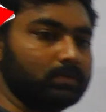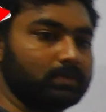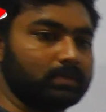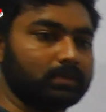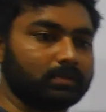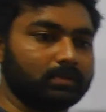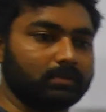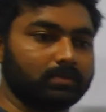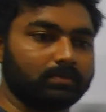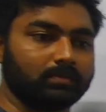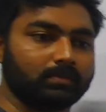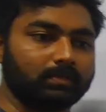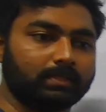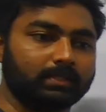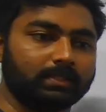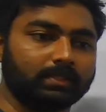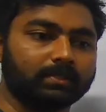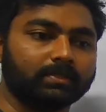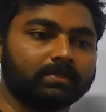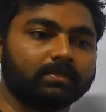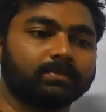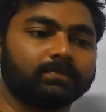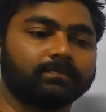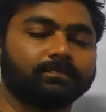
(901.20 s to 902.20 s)
your
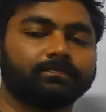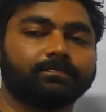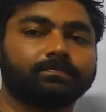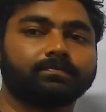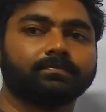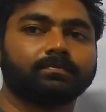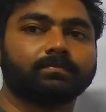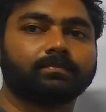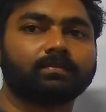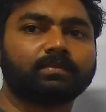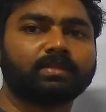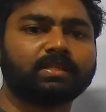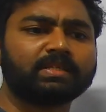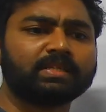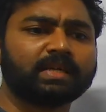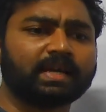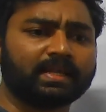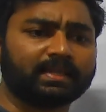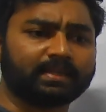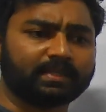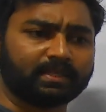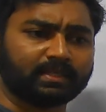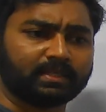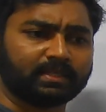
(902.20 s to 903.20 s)
knowledge.
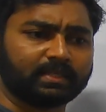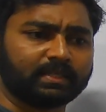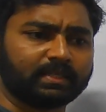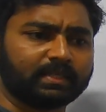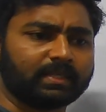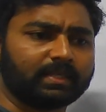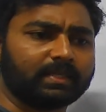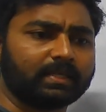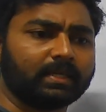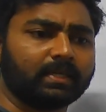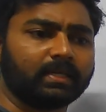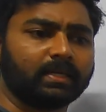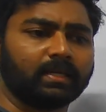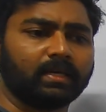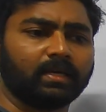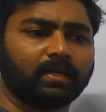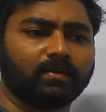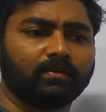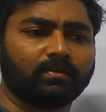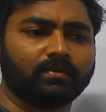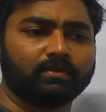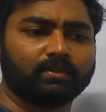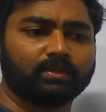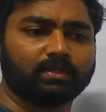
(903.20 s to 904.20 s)
and then again I
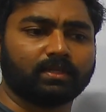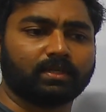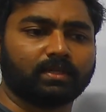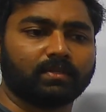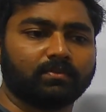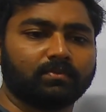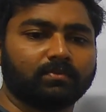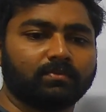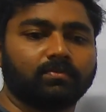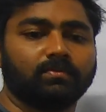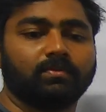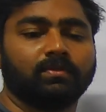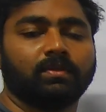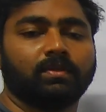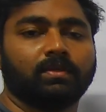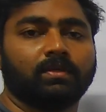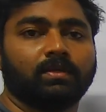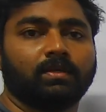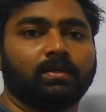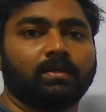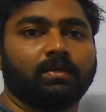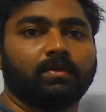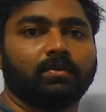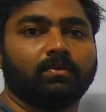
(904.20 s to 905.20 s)
have shared
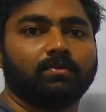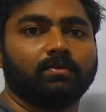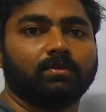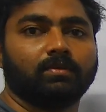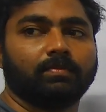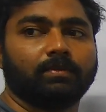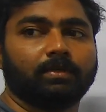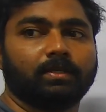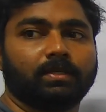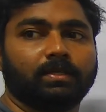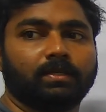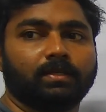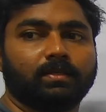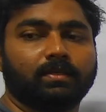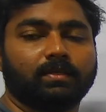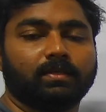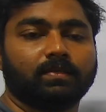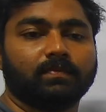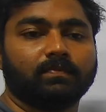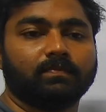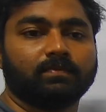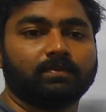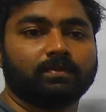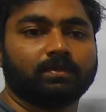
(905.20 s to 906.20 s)
you a
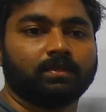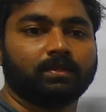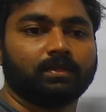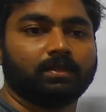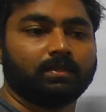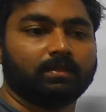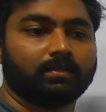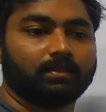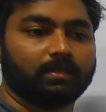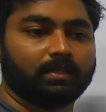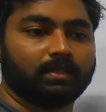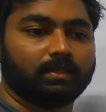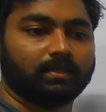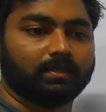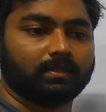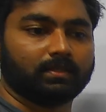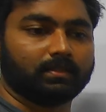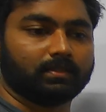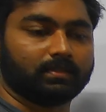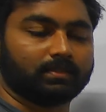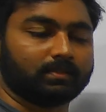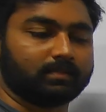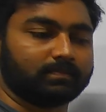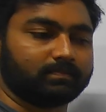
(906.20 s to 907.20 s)
PDF. Then
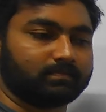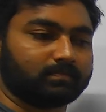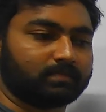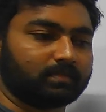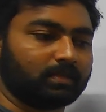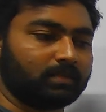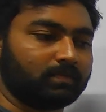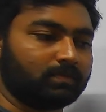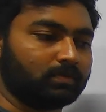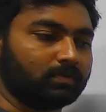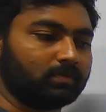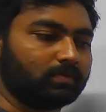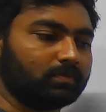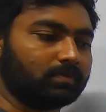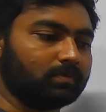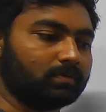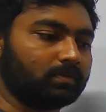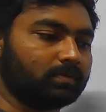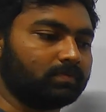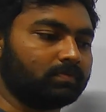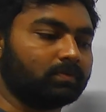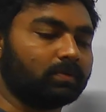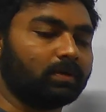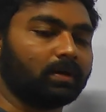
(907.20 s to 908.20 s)
if
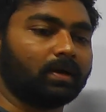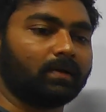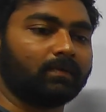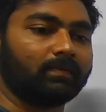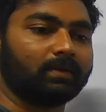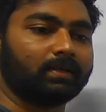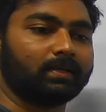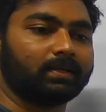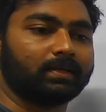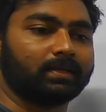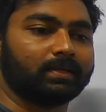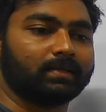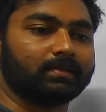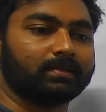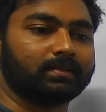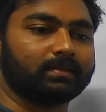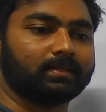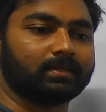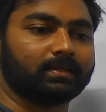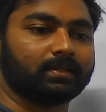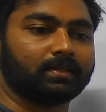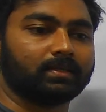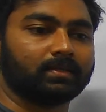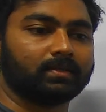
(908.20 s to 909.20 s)
you have any
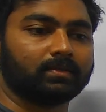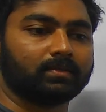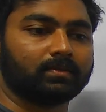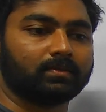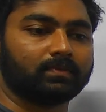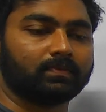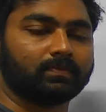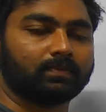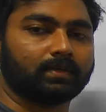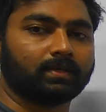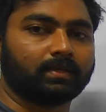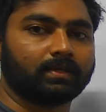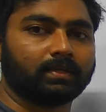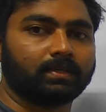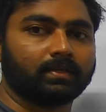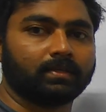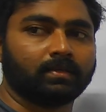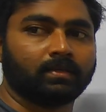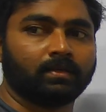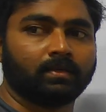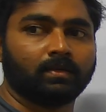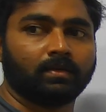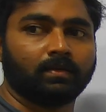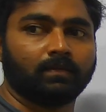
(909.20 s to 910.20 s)
hesitate to
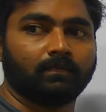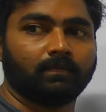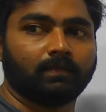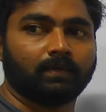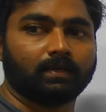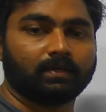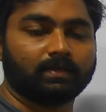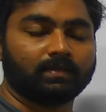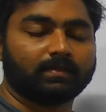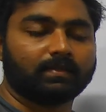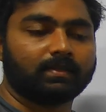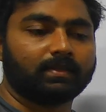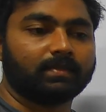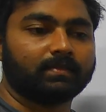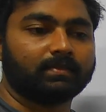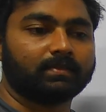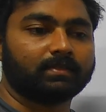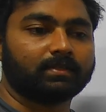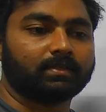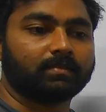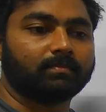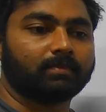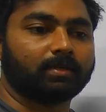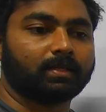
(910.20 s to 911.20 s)
find what is the
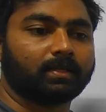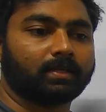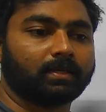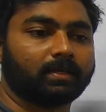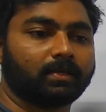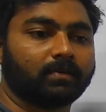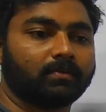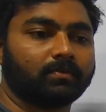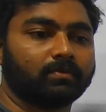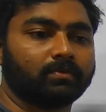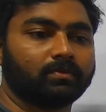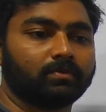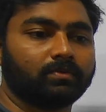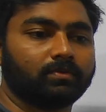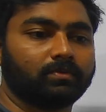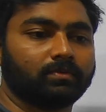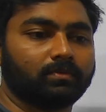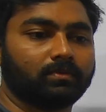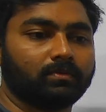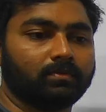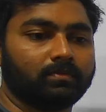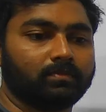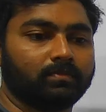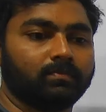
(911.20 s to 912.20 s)
stream I have to
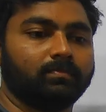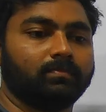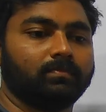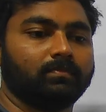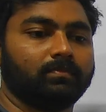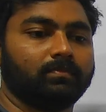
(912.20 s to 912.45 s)
do,